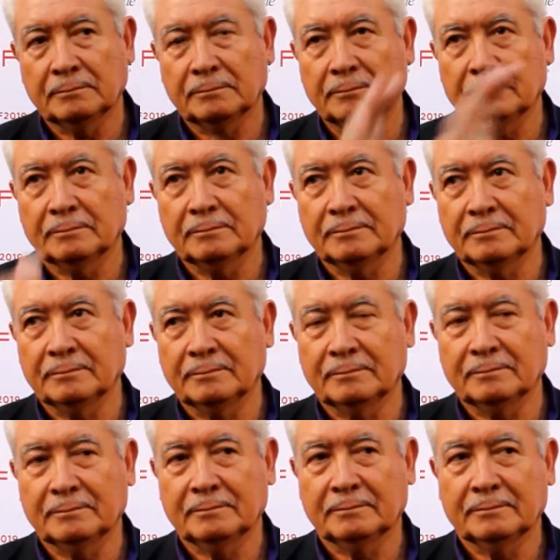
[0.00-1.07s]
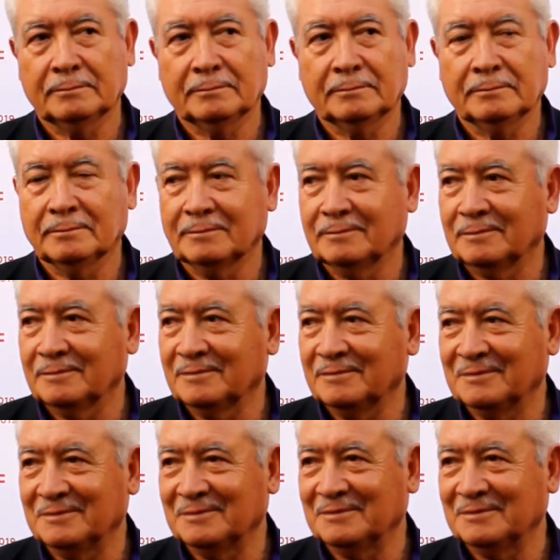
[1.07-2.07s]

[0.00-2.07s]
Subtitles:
(silent)